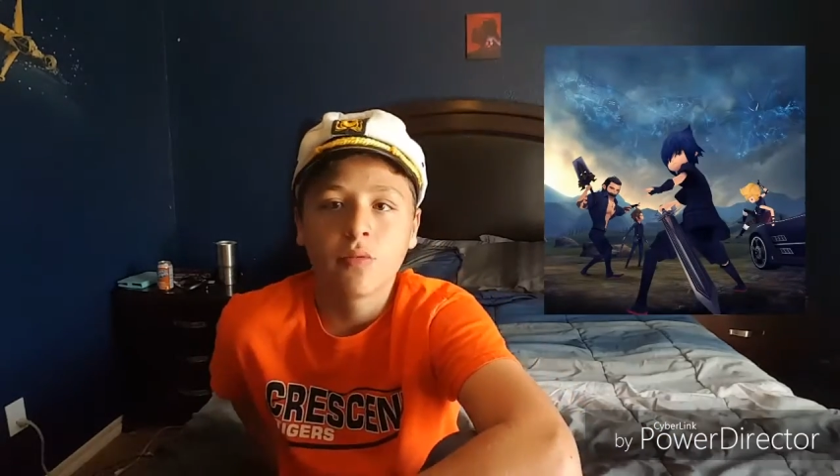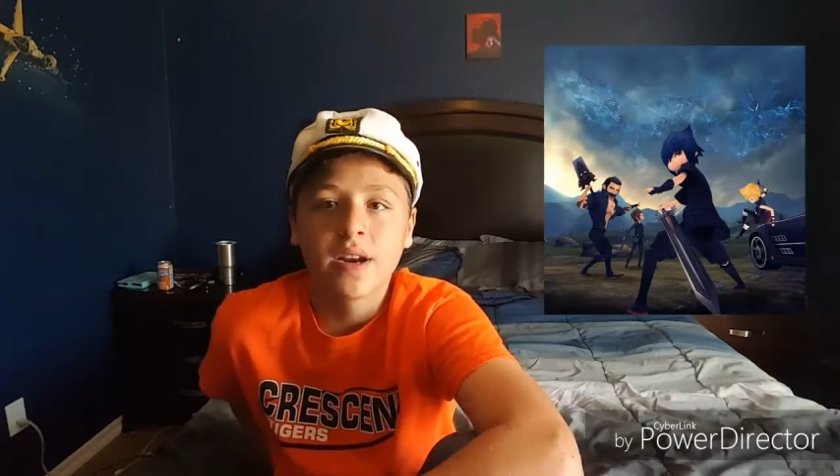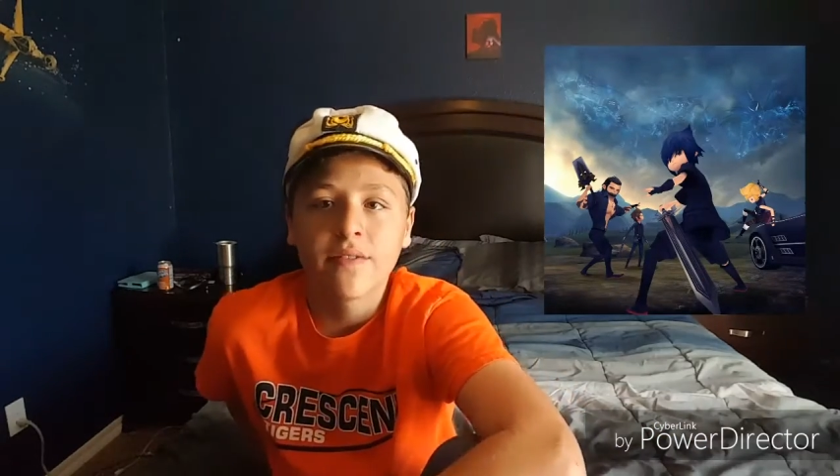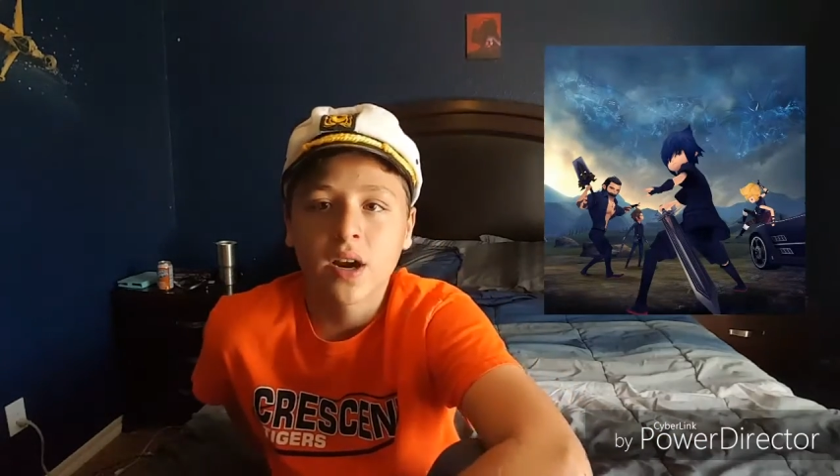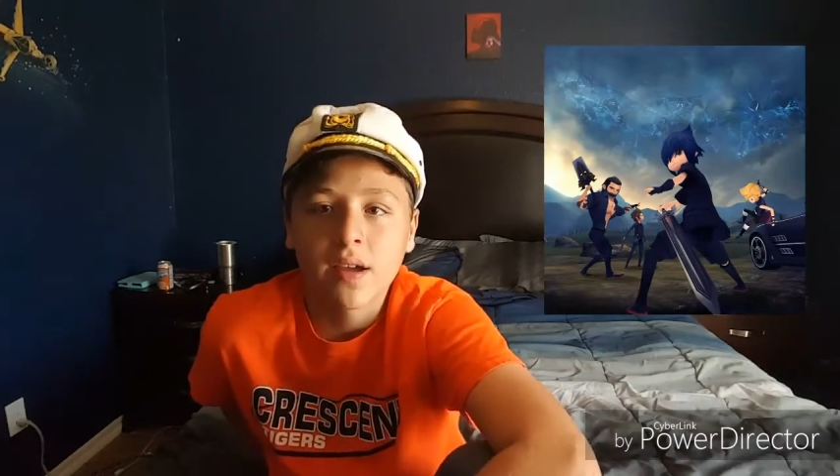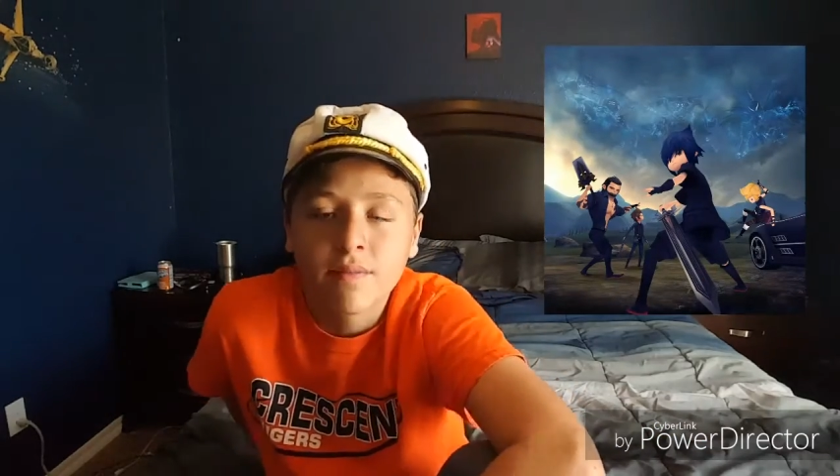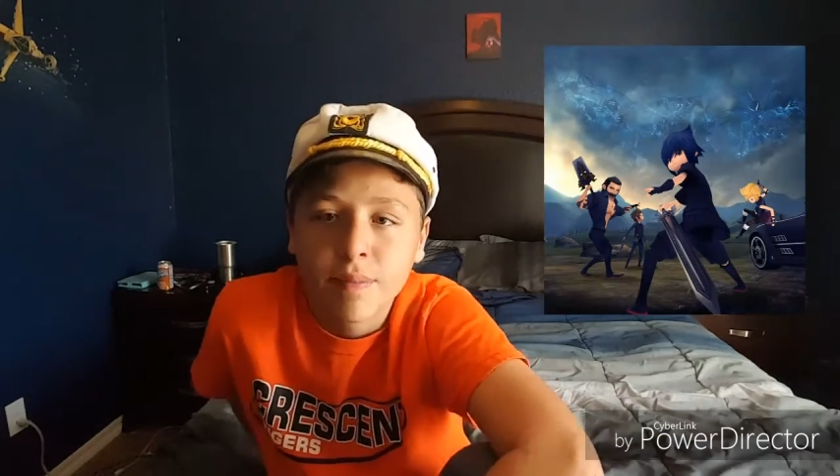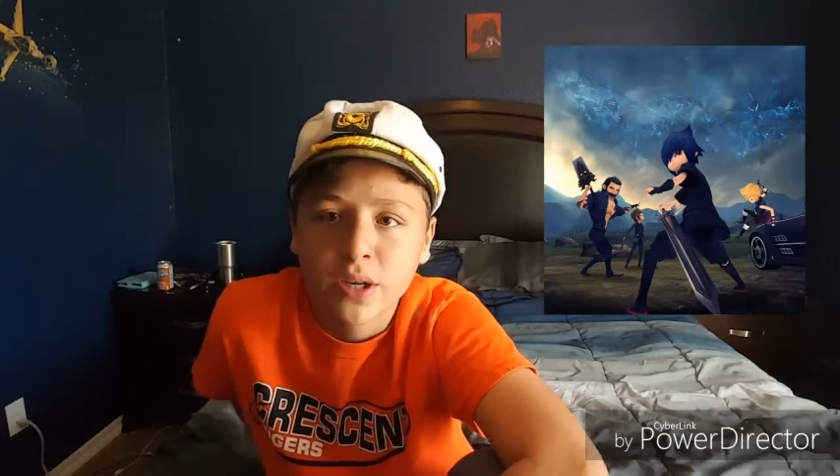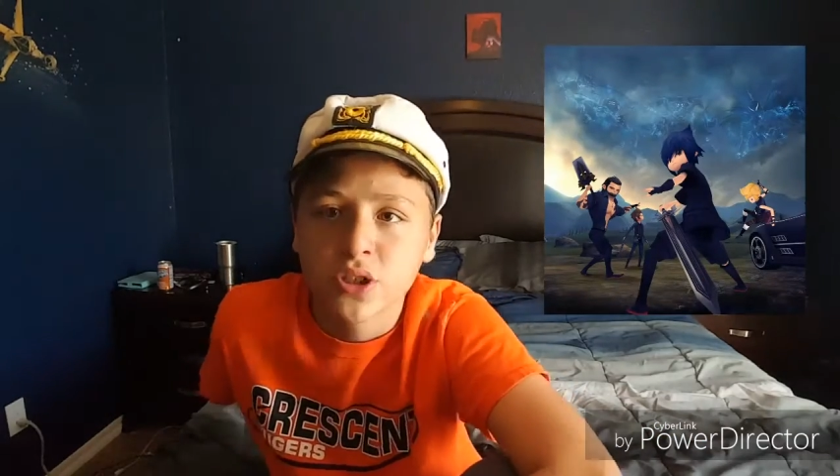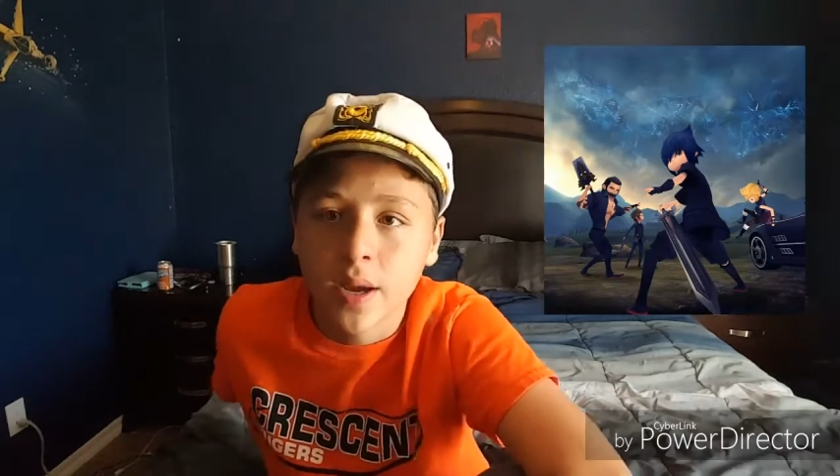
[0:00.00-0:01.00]
whatever I
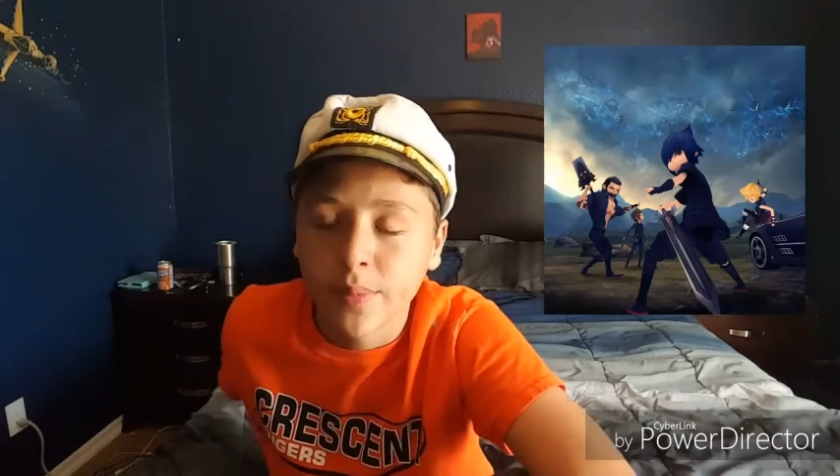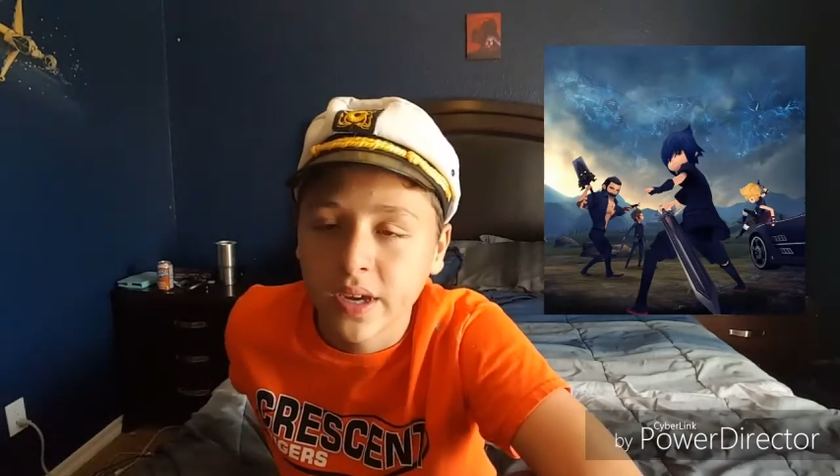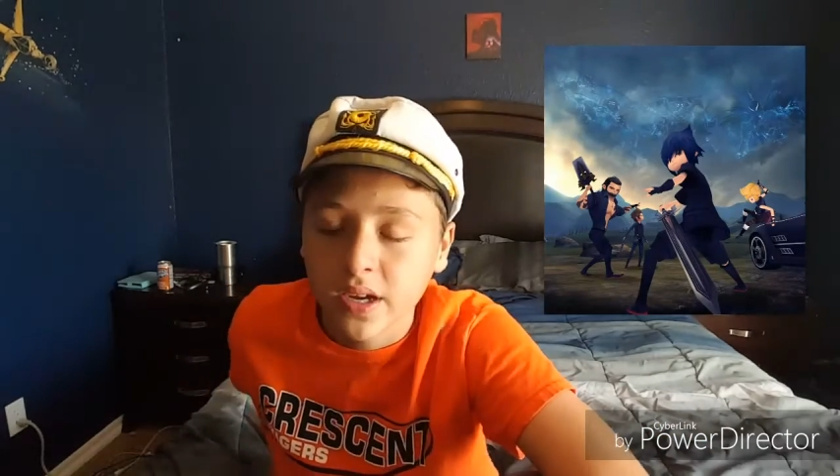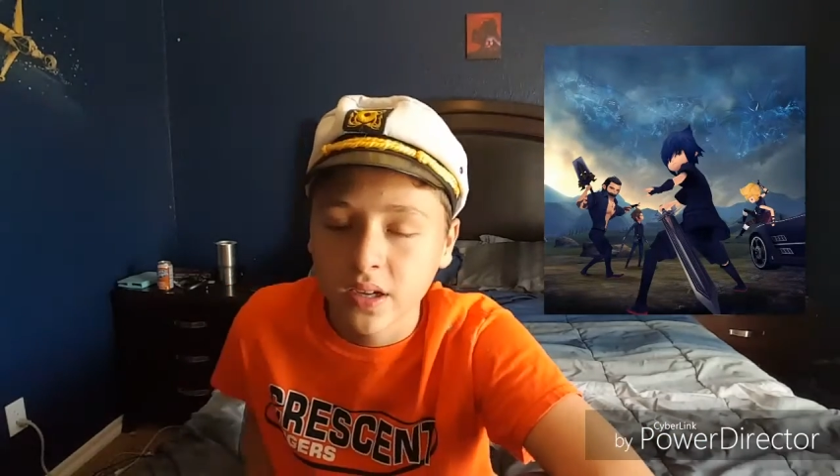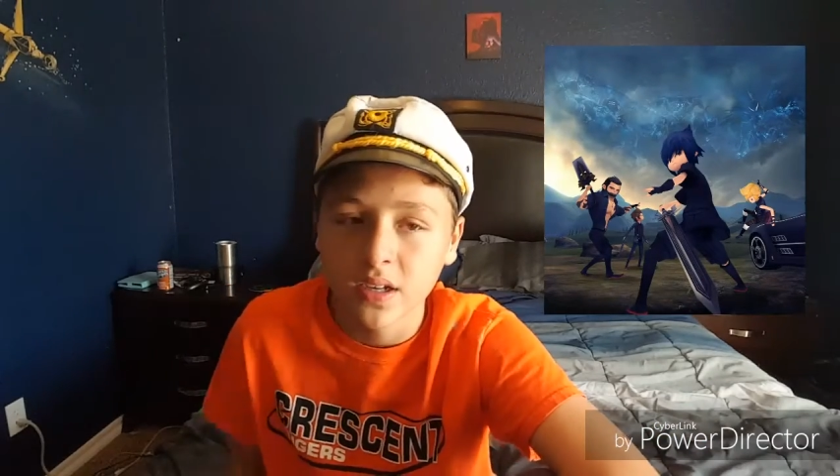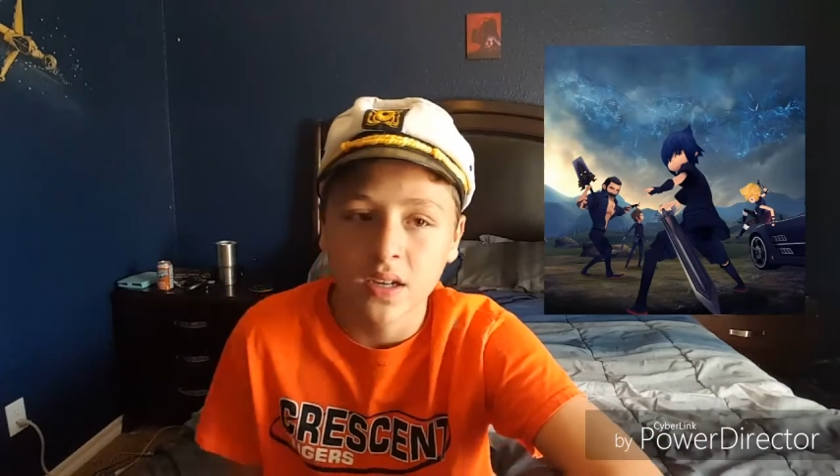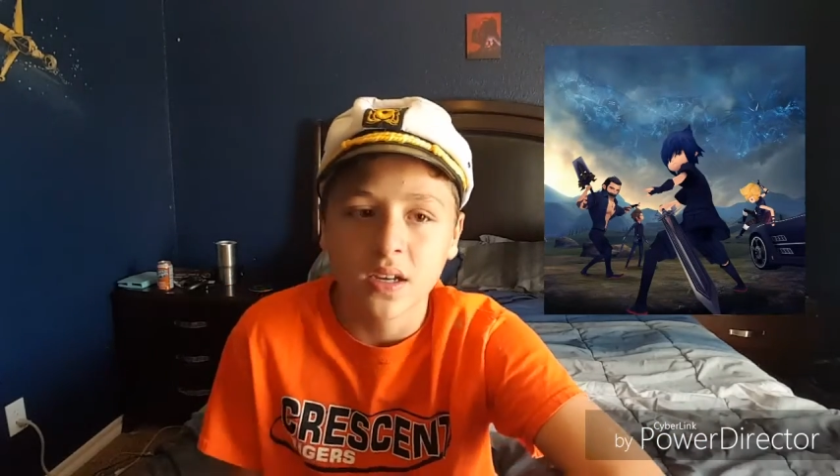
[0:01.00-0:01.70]
pick.